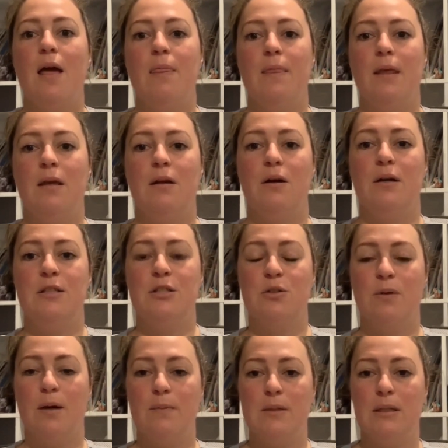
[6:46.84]
And then I
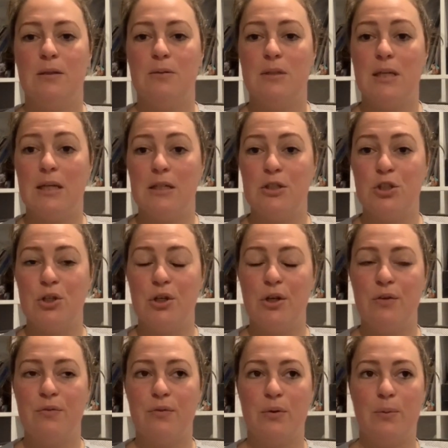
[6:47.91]
just grabbed a little
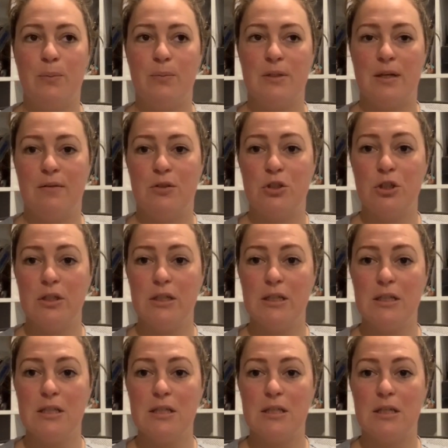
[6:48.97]
t-shirt from David
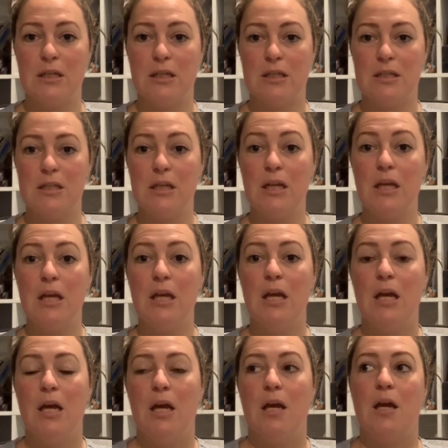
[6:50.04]
Jones in the city
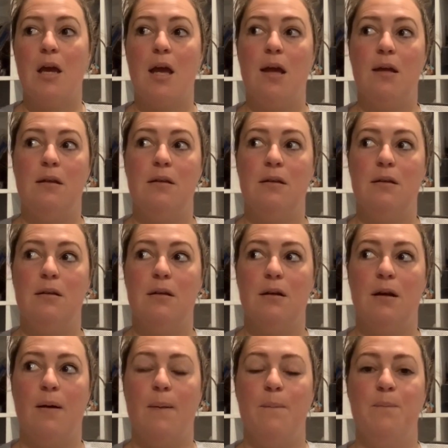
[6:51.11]
and
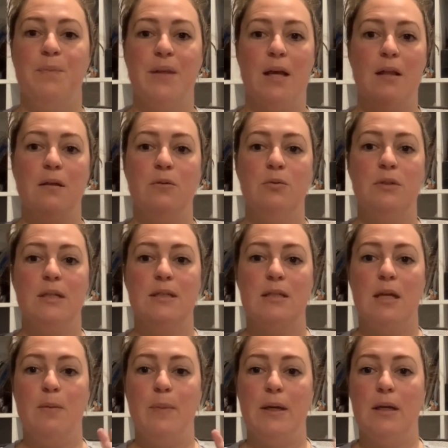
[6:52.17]
a little
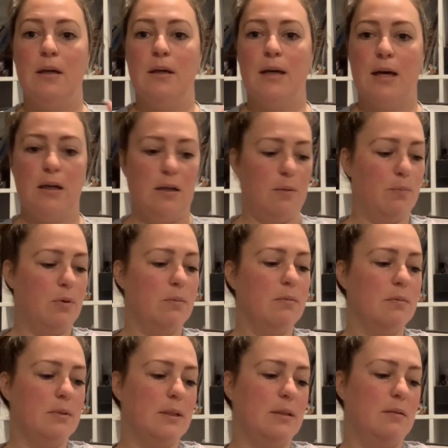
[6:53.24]
dusky pink cardigan,
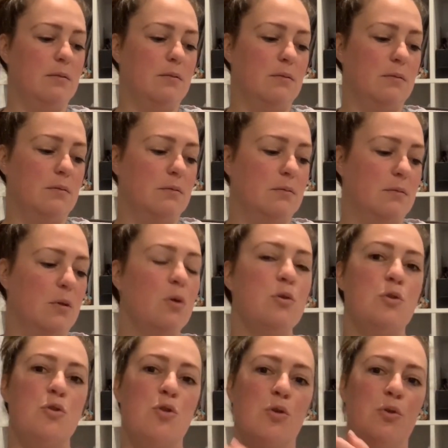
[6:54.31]
probably
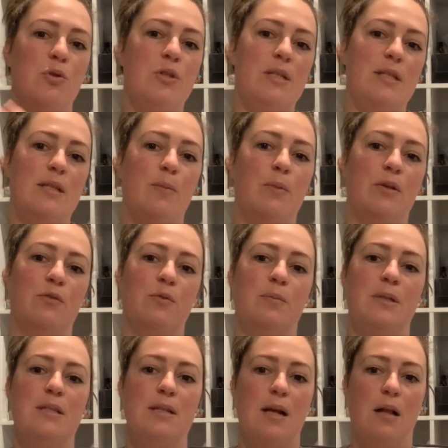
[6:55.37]
not too dissimilar
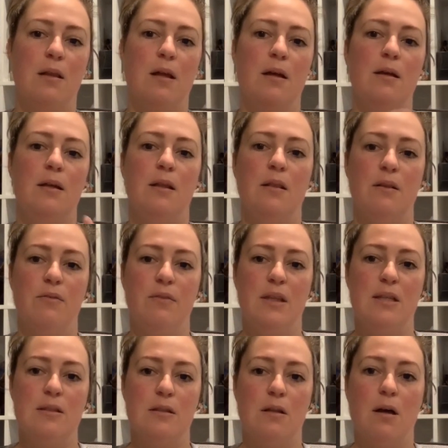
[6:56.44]
from this color in
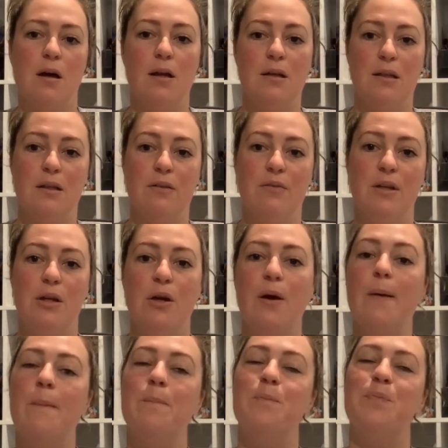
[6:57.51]
this light in the
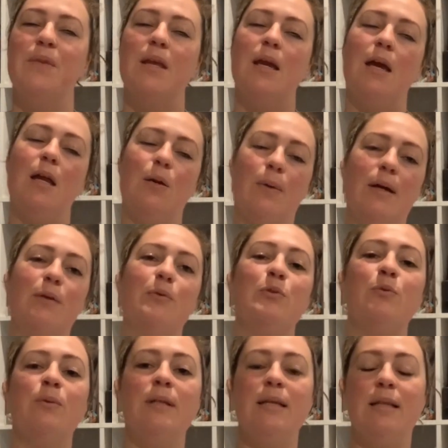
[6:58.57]
video. Anyway, it
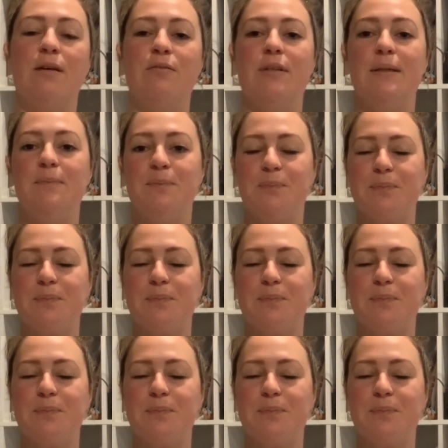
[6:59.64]
was really lovely.